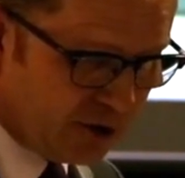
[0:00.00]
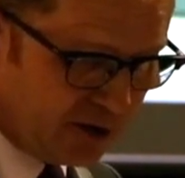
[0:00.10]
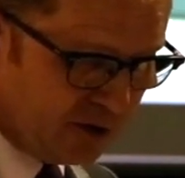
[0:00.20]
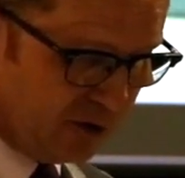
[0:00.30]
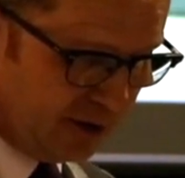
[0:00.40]

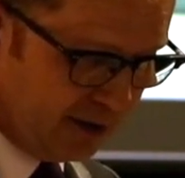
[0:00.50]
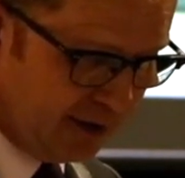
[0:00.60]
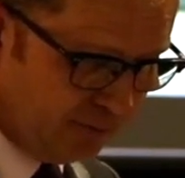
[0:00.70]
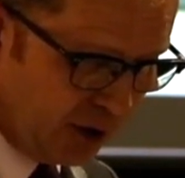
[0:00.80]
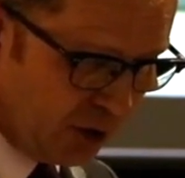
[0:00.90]
just
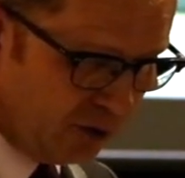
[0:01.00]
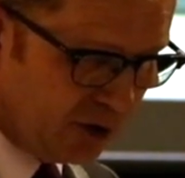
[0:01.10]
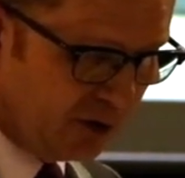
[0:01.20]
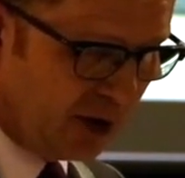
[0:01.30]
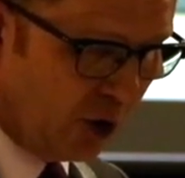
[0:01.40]
one
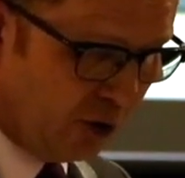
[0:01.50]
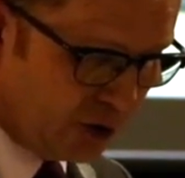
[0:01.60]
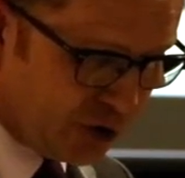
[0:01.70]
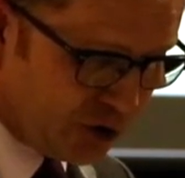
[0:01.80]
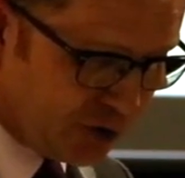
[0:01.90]
note on the
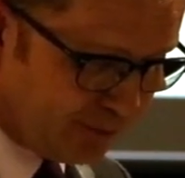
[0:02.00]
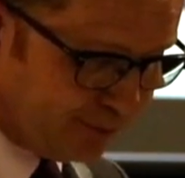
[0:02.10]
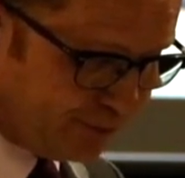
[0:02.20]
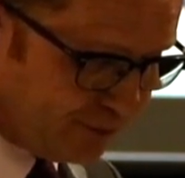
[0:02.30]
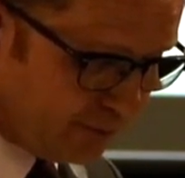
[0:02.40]
launch.